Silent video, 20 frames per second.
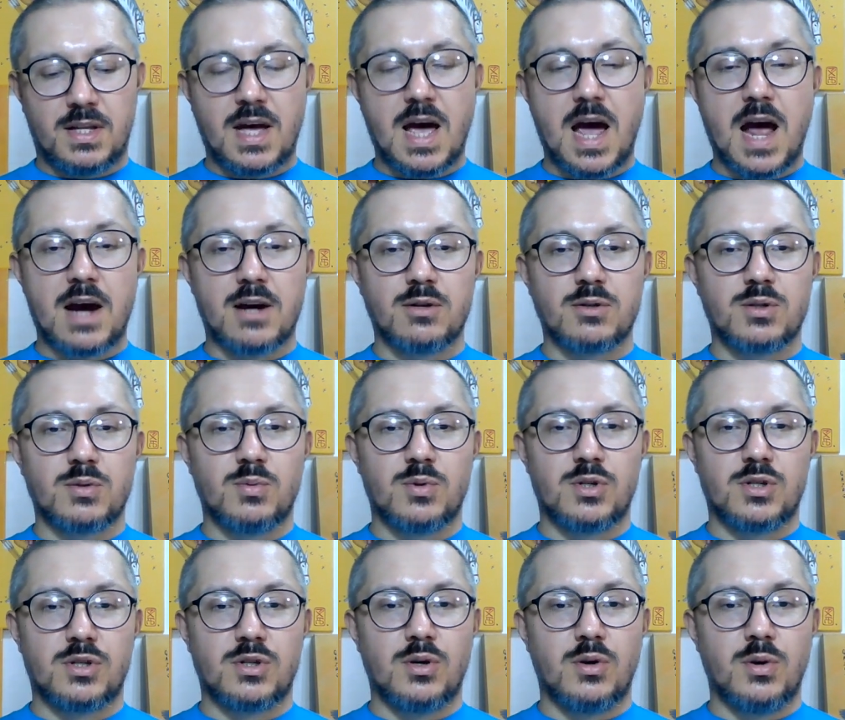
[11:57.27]
arrows were
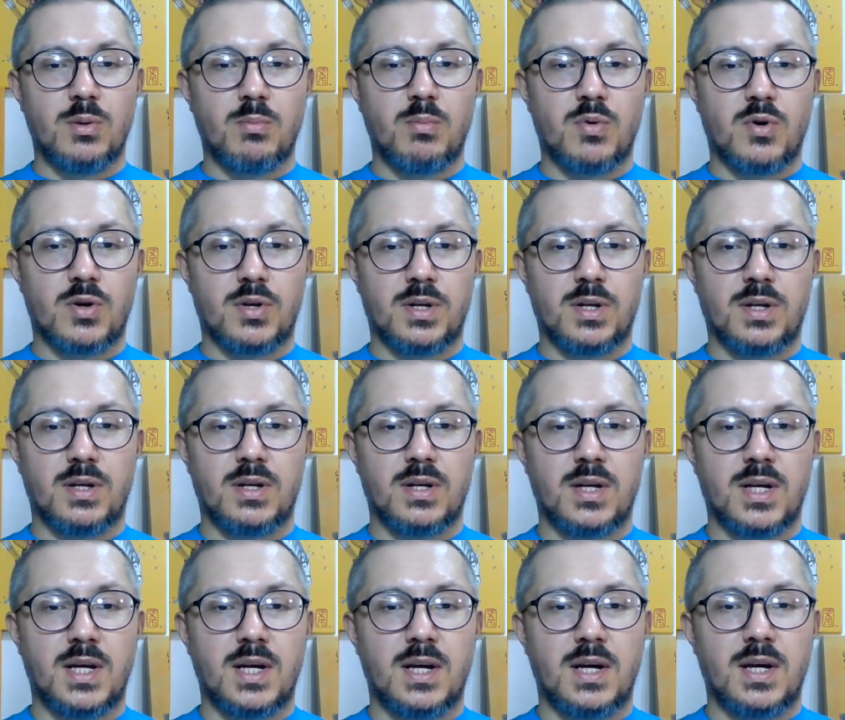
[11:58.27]
so important
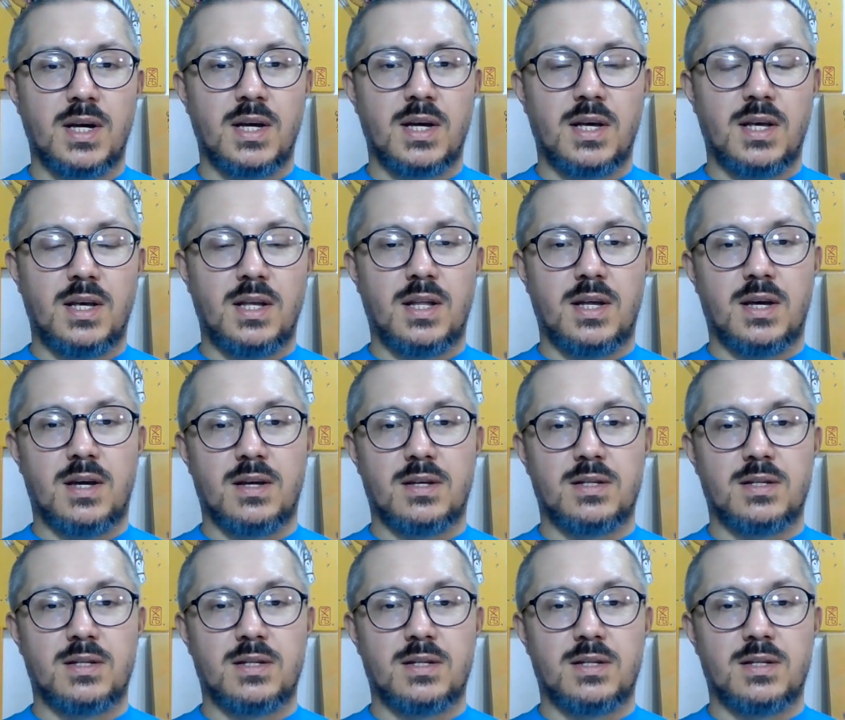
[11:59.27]
in a